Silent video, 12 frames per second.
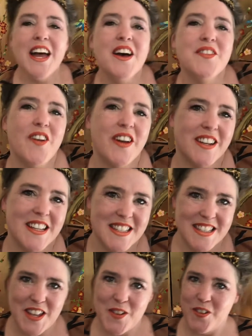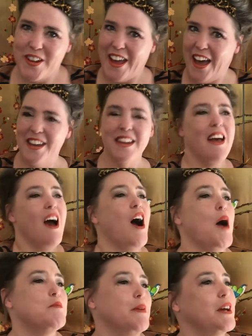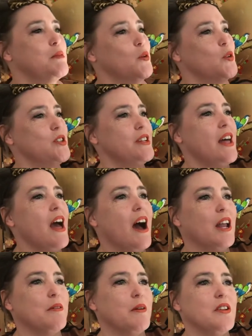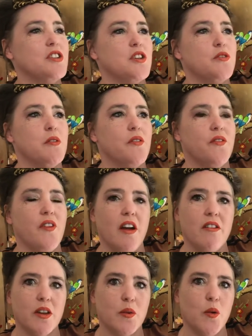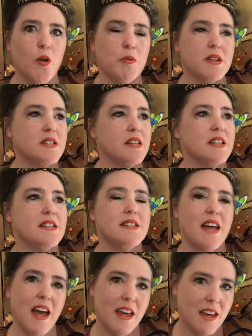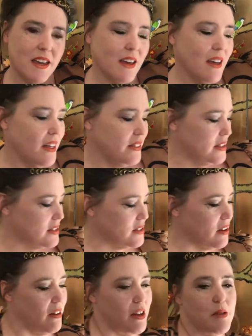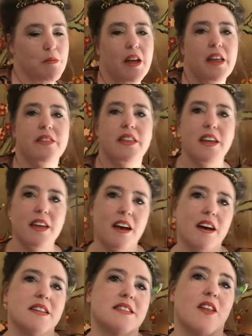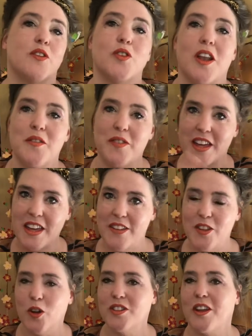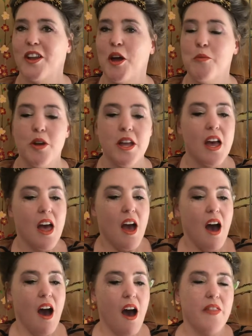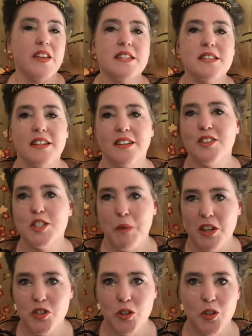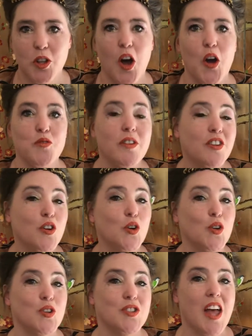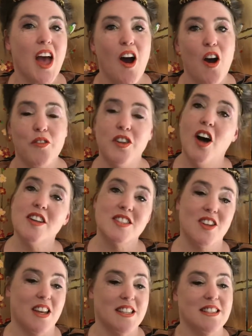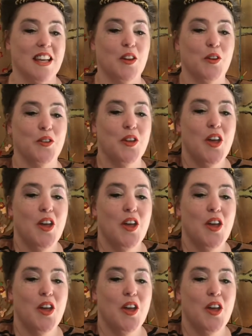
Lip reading: Very nice to see you all again. I'm Rebecca Morden and I'm coming to you from a very warm and sunny day this time in the Salon de la Vie in the Lockdown Library. This is a little special re-record of last night's Salon.